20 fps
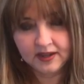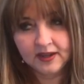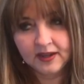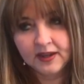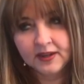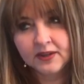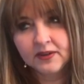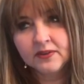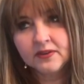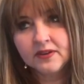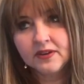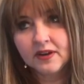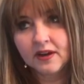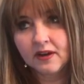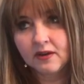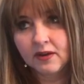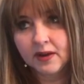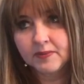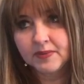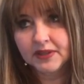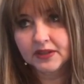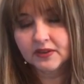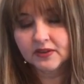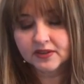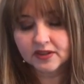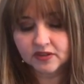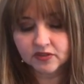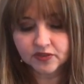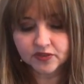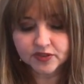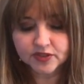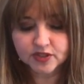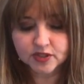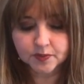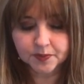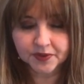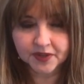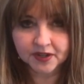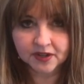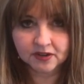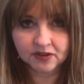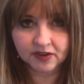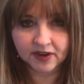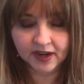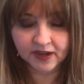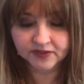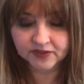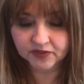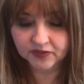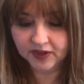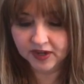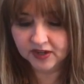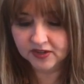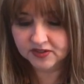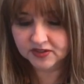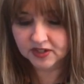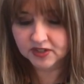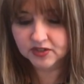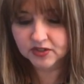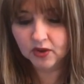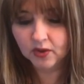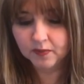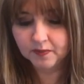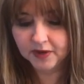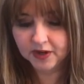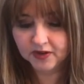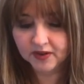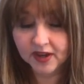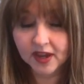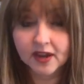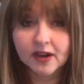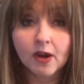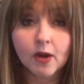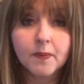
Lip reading: I don't know. I've been looking for spring craft fairs. I told Marianne.